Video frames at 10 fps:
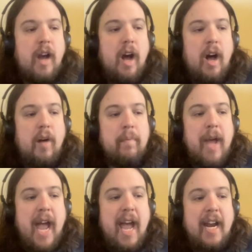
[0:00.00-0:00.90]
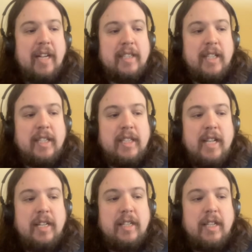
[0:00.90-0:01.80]
And I think
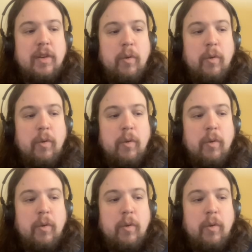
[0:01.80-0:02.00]
that the